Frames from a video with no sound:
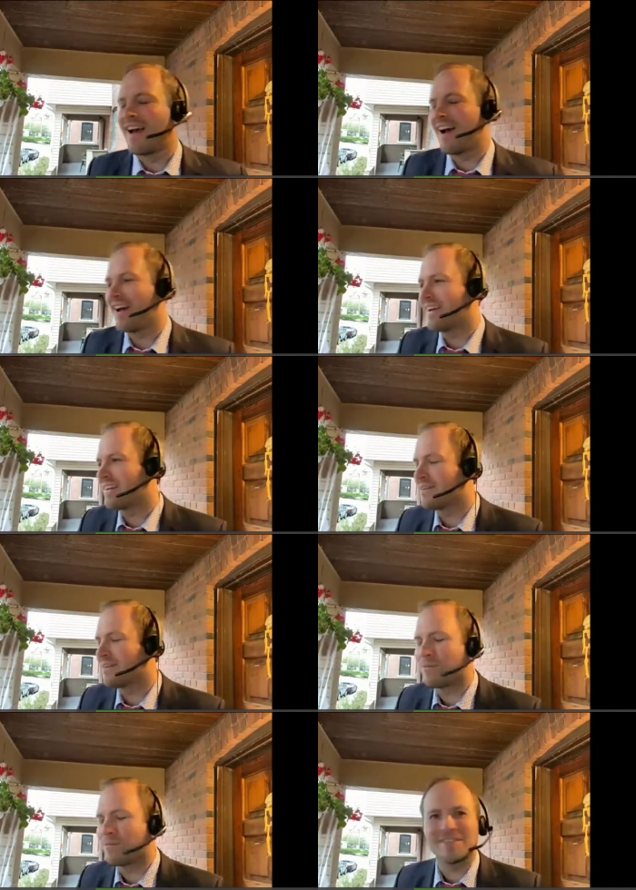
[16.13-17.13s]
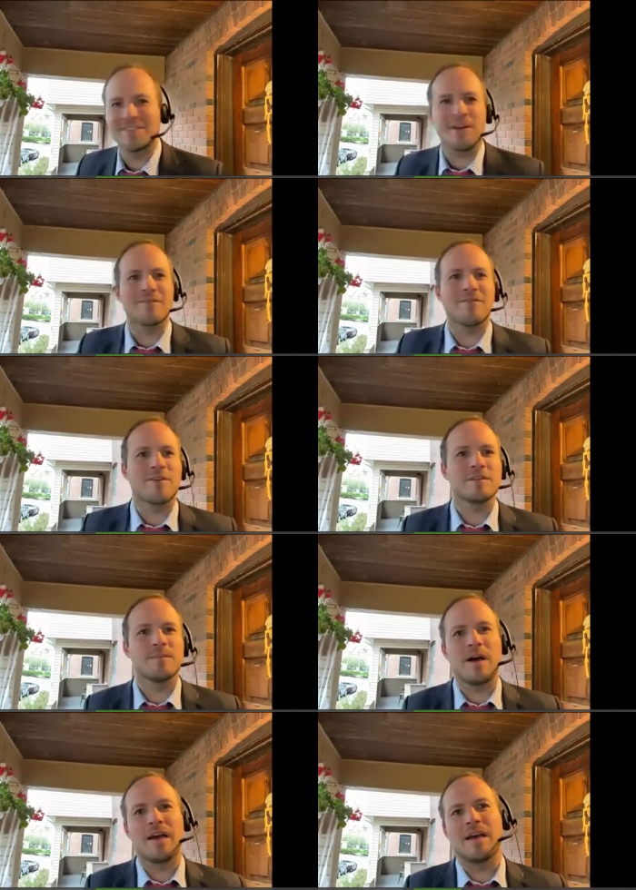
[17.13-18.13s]
I want to start first
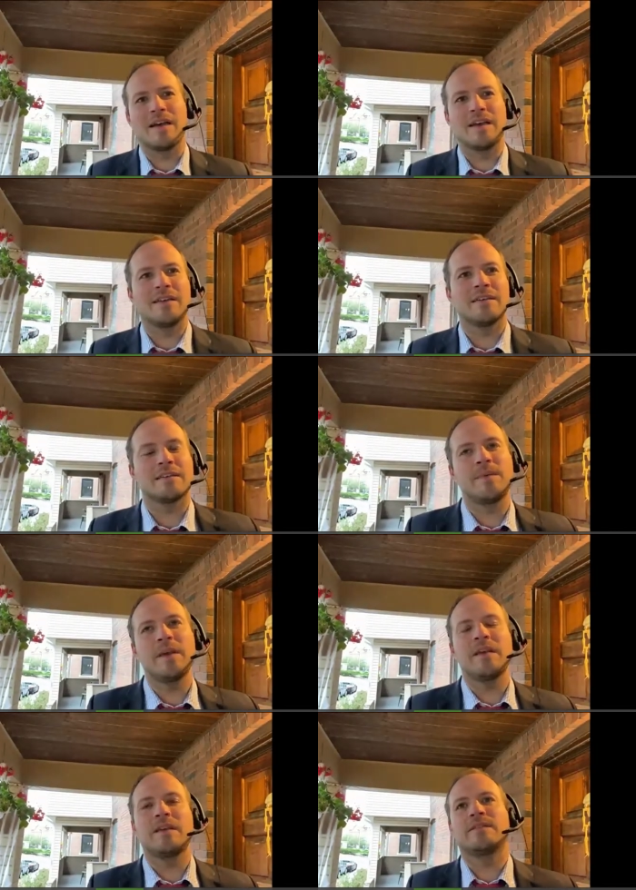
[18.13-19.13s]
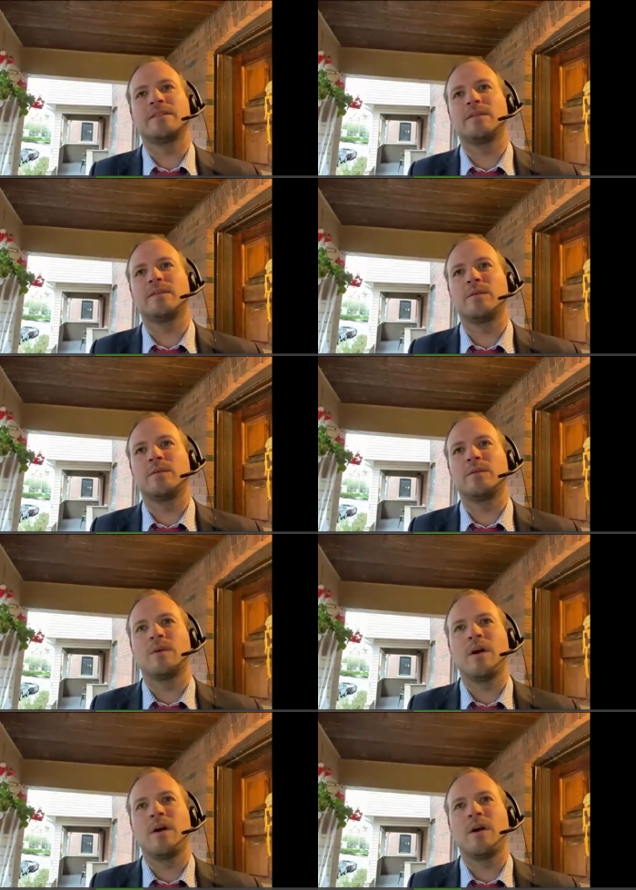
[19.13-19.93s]
by speaking to